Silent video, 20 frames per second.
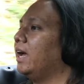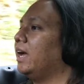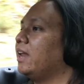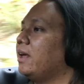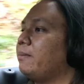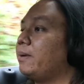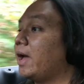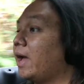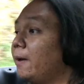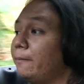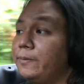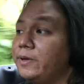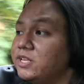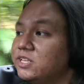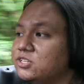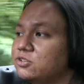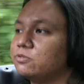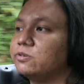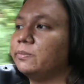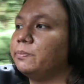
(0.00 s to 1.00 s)
And I'm
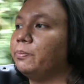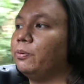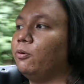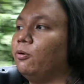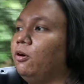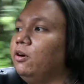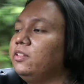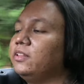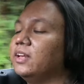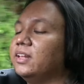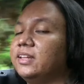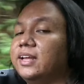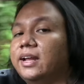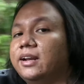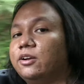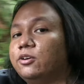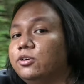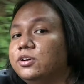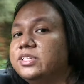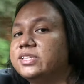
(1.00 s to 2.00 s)
happy to report that
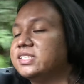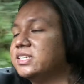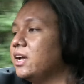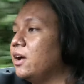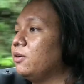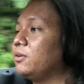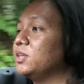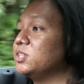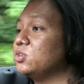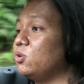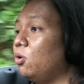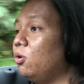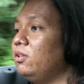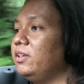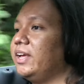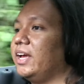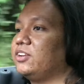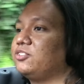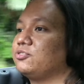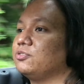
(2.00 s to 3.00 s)
that good sound is
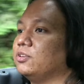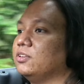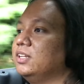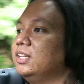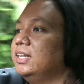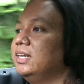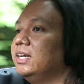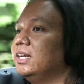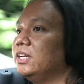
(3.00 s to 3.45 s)
all natural.